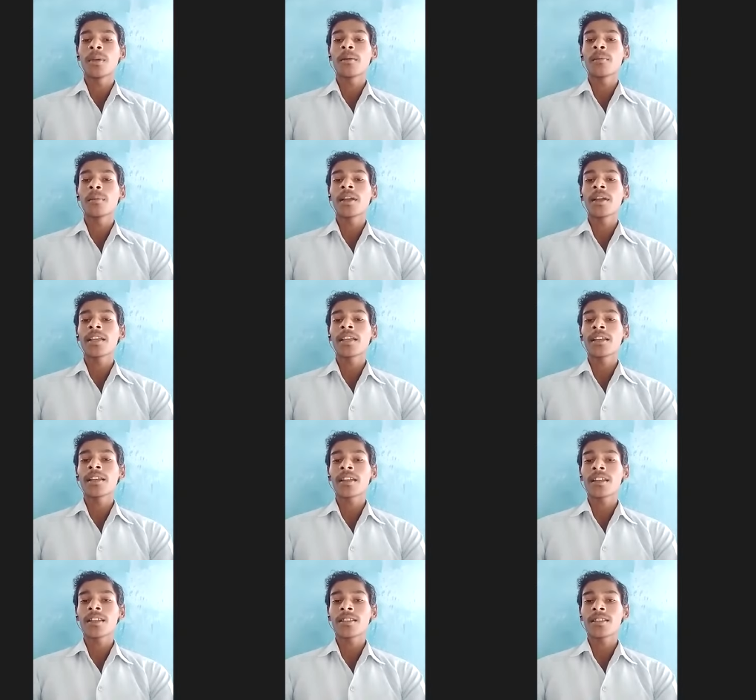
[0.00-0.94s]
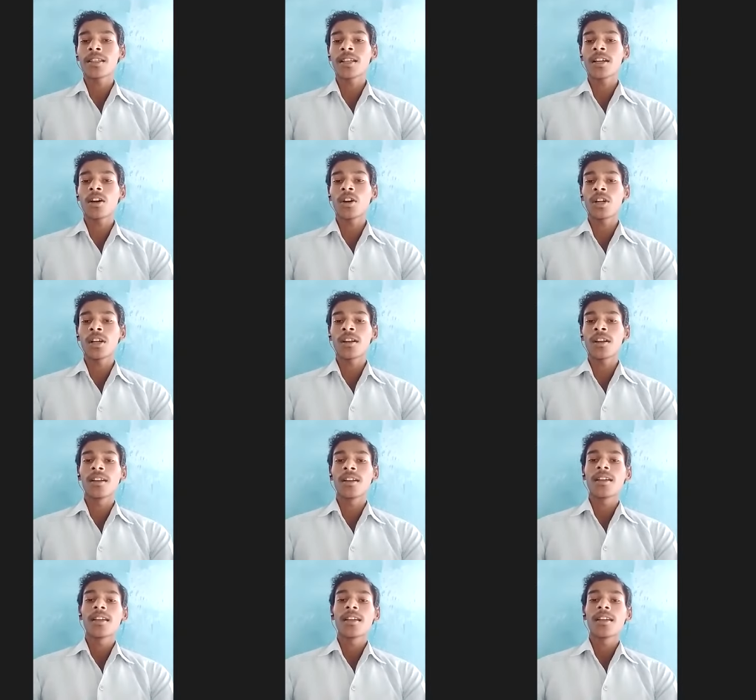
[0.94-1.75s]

many increasing order.